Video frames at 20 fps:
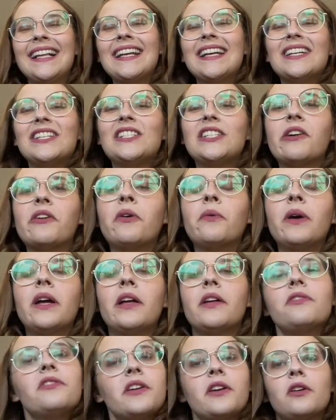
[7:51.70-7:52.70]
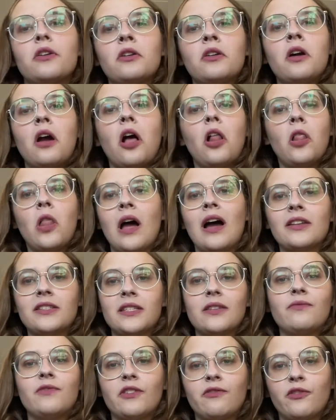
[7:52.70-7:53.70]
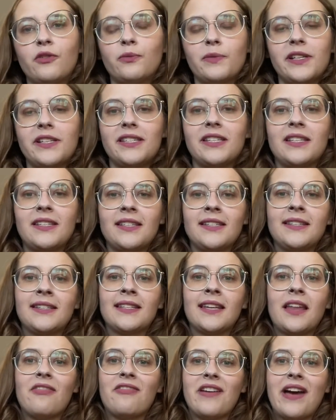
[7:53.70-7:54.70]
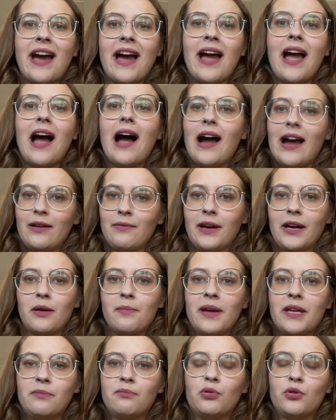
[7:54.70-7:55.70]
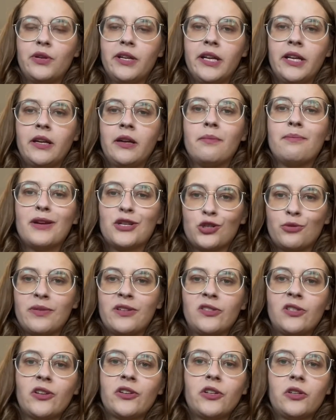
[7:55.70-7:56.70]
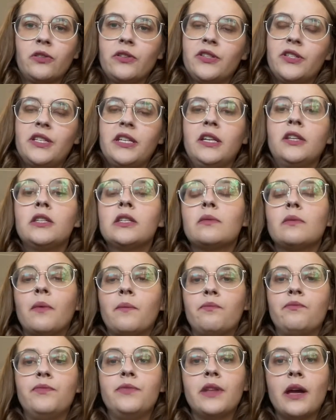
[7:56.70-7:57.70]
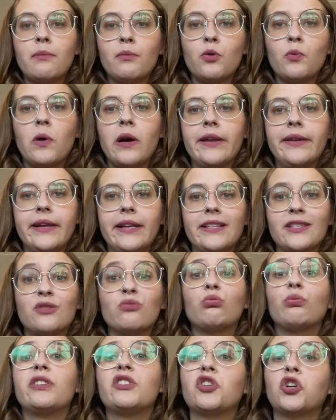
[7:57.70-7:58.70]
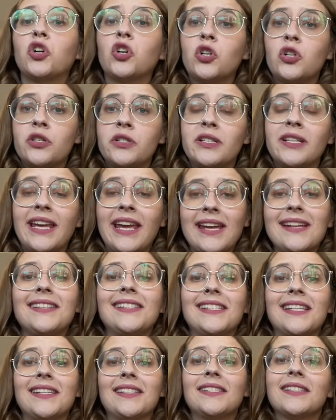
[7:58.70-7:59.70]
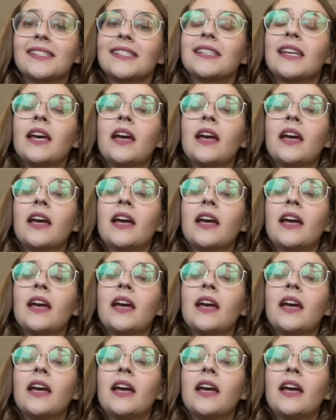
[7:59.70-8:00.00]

So there are lots of different reasons that I recommend putting measurements on your listings. Number 1 is return cases.